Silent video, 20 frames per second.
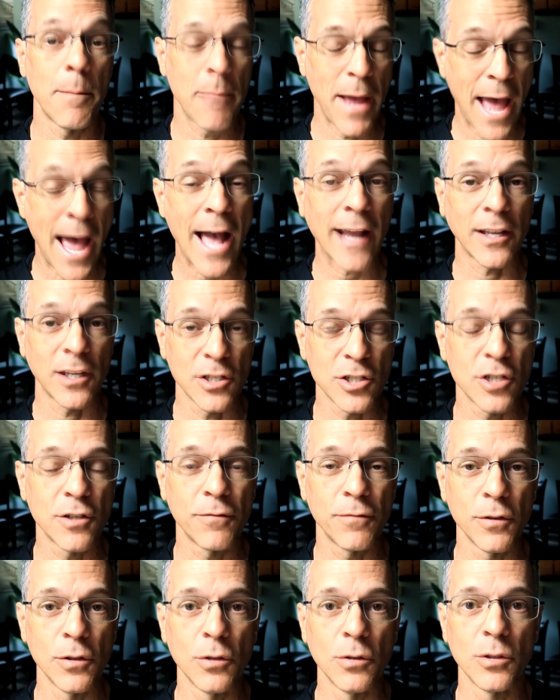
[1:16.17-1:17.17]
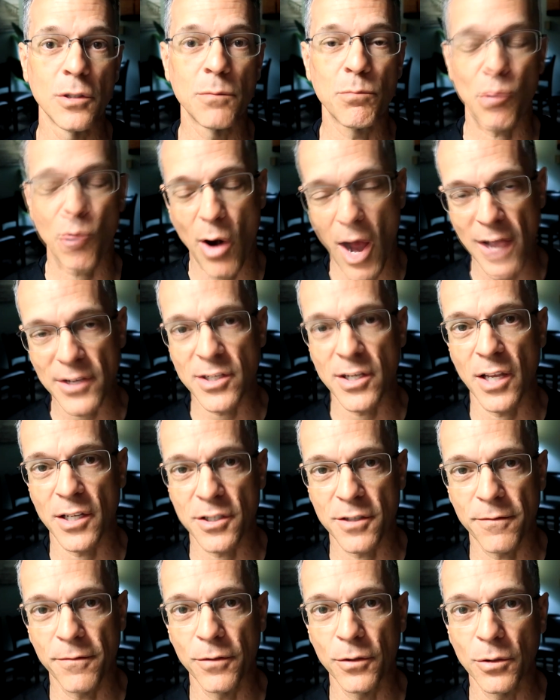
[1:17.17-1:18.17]
packaged foods,
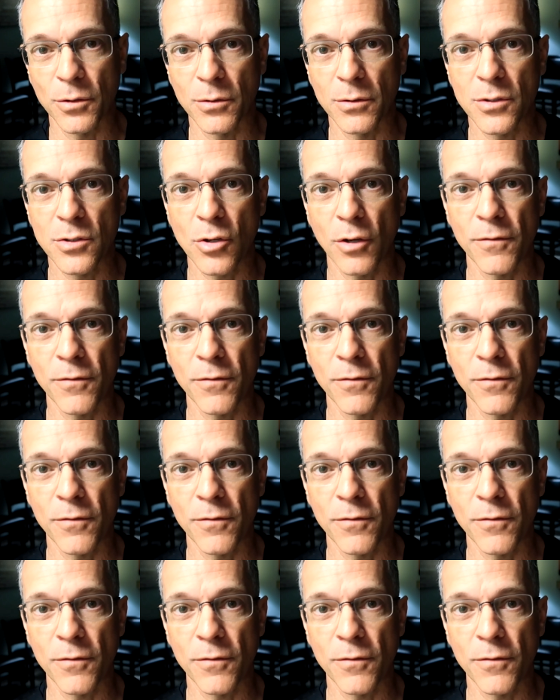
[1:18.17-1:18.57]
processed foods.